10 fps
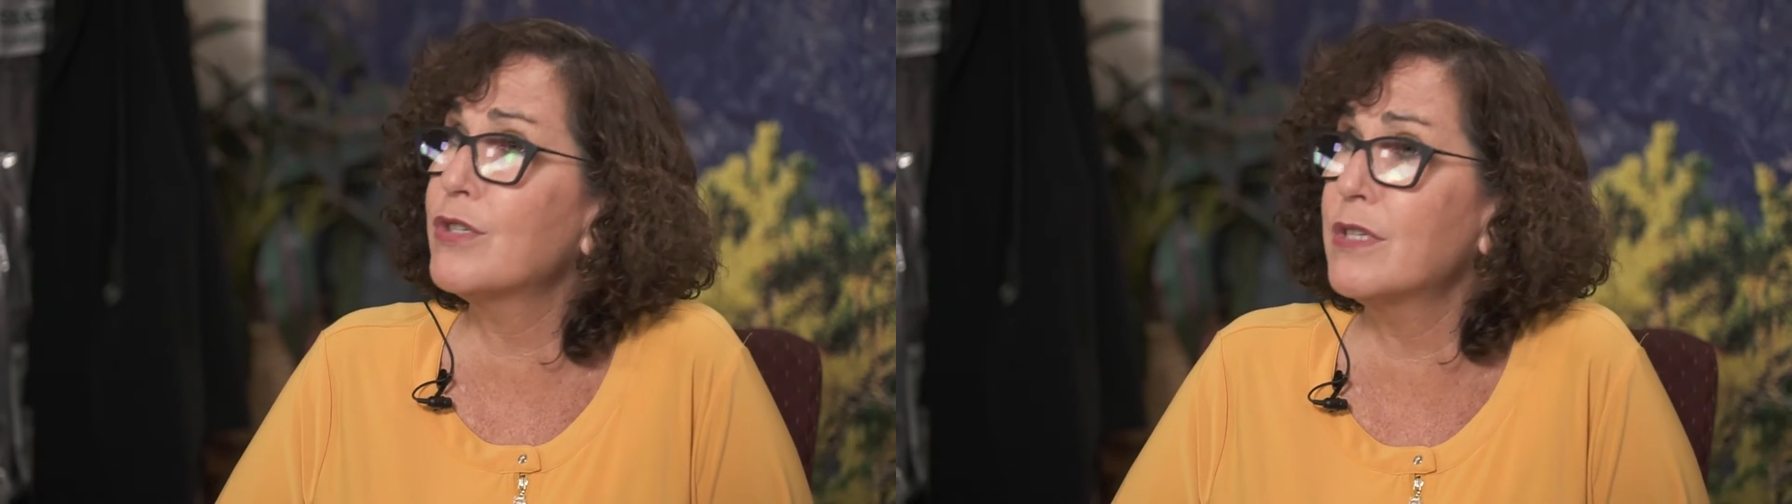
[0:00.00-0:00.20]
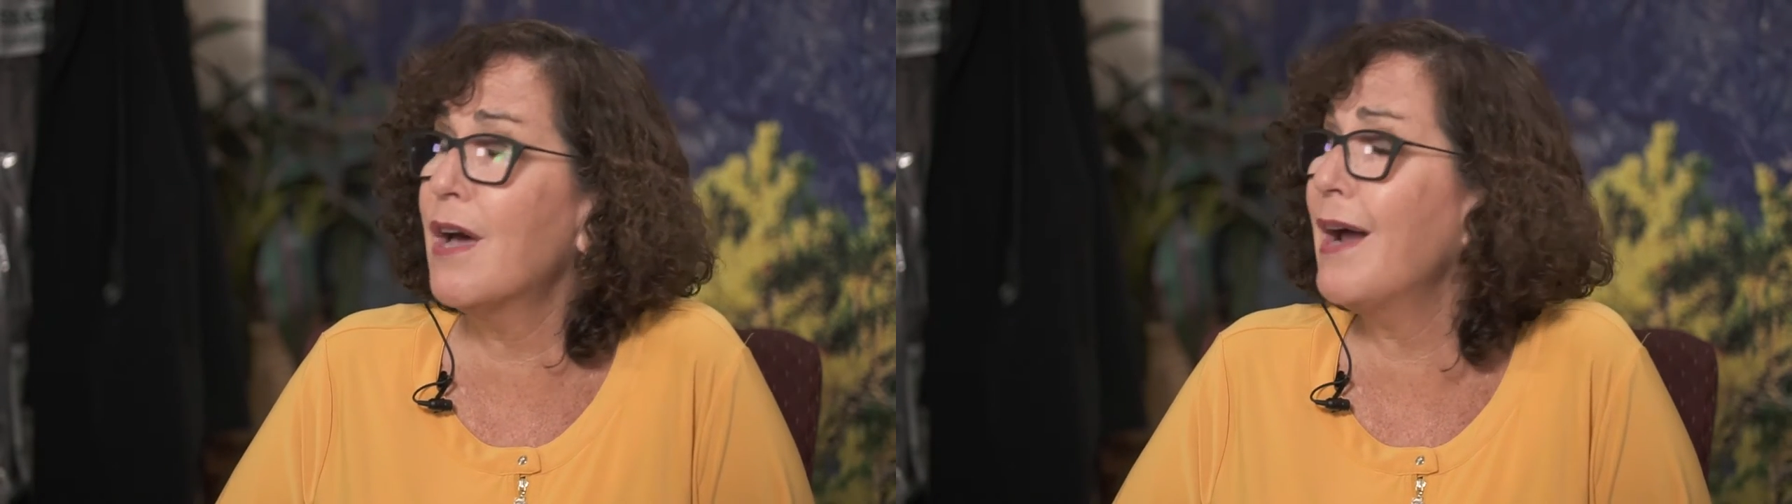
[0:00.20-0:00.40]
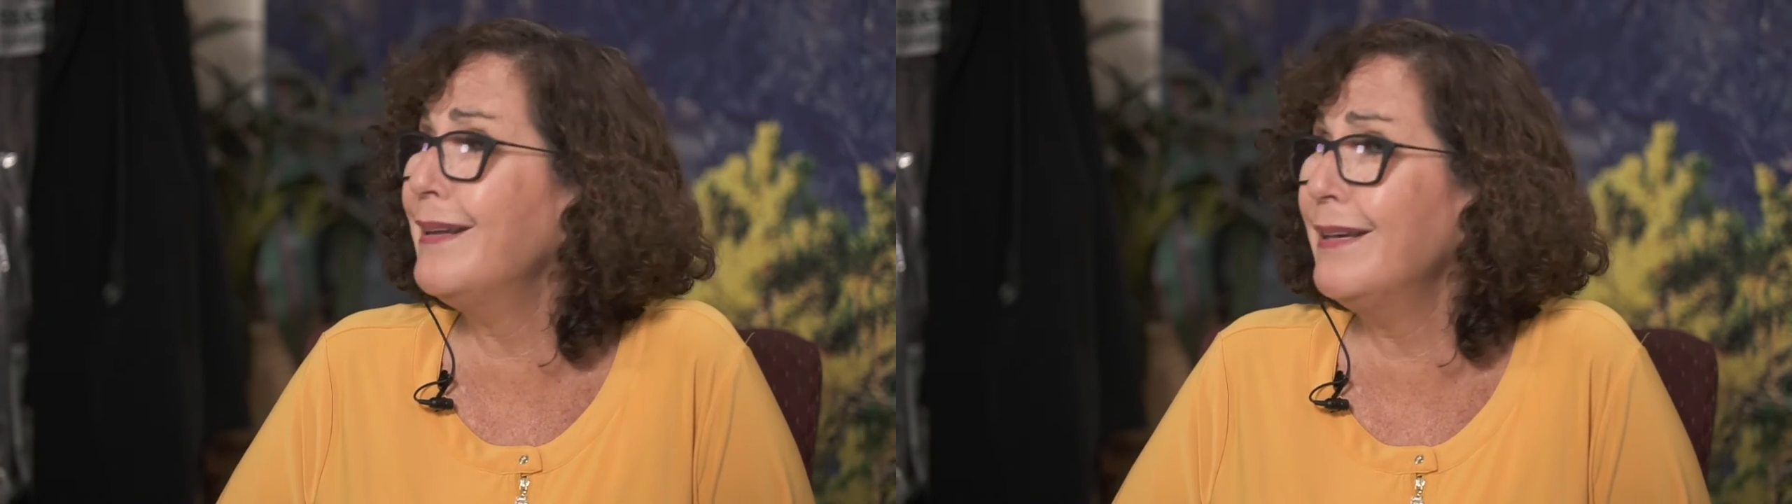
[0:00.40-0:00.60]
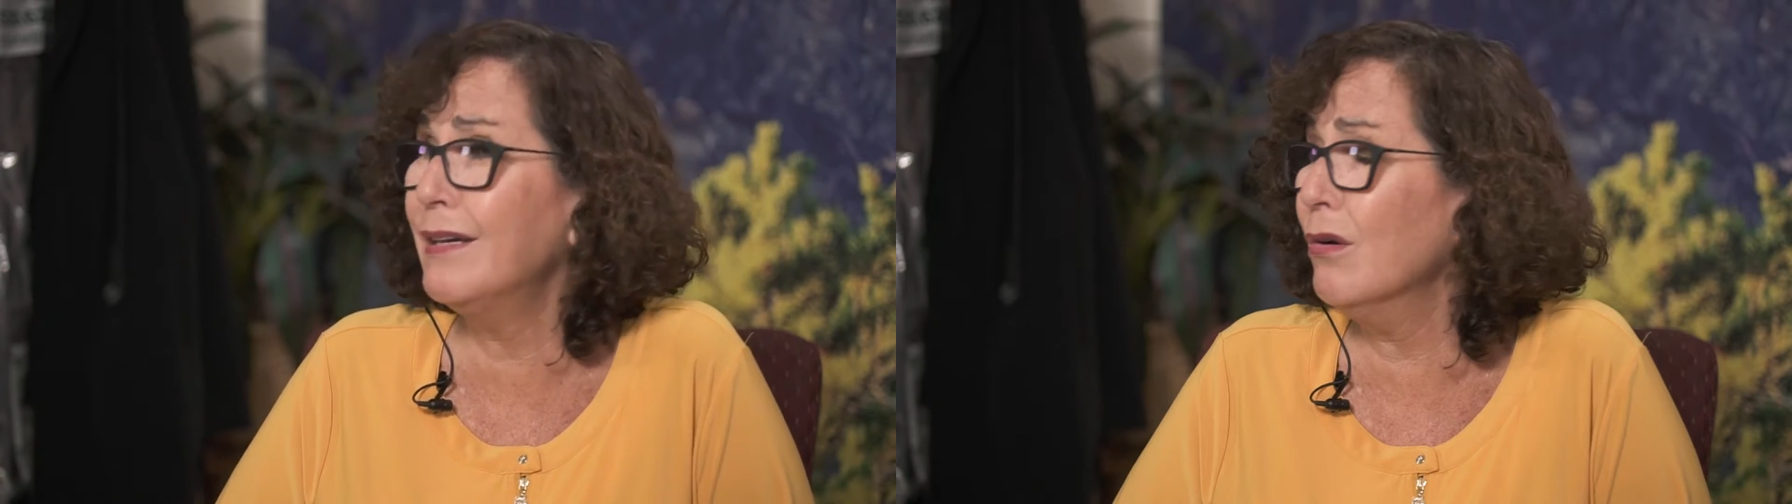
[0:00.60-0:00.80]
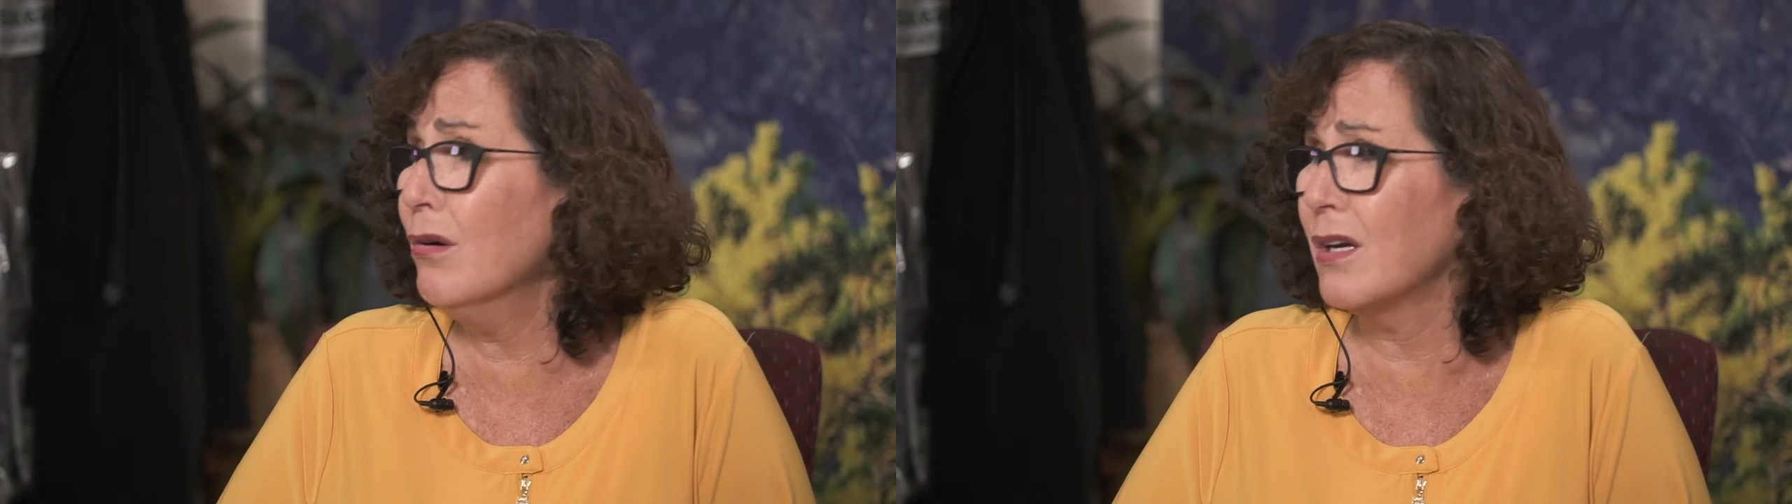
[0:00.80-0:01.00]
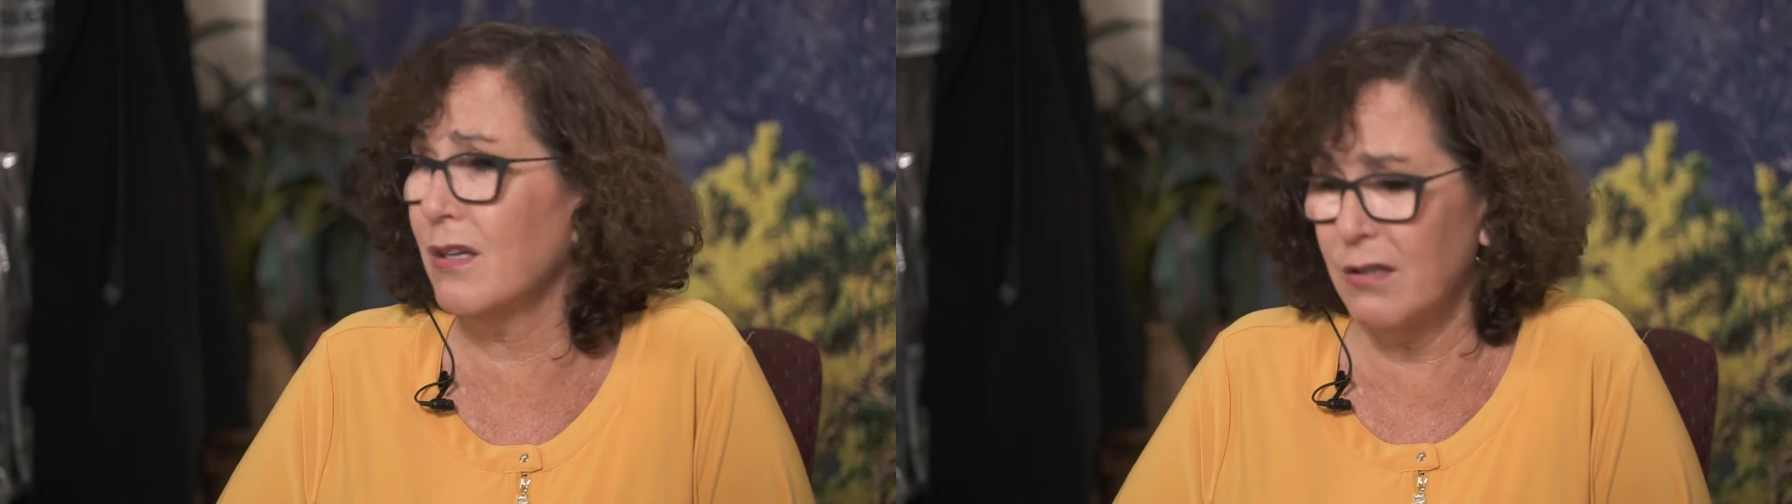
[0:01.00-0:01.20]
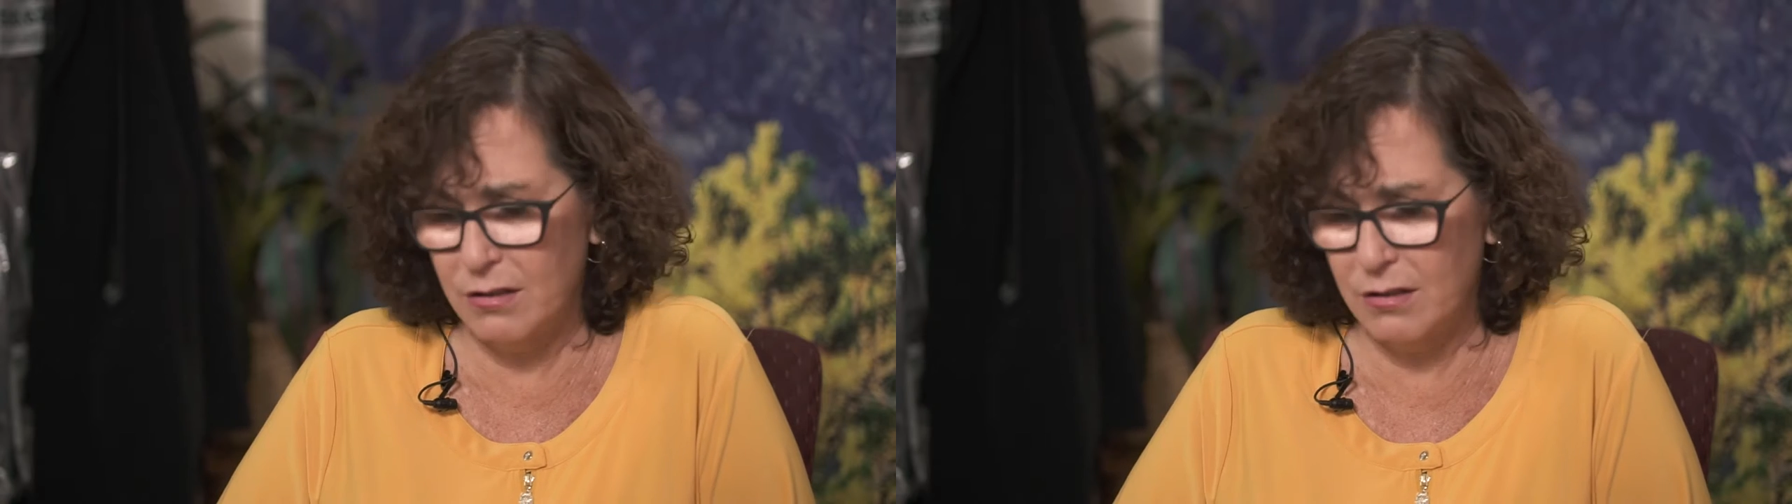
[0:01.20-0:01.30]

denied a hearing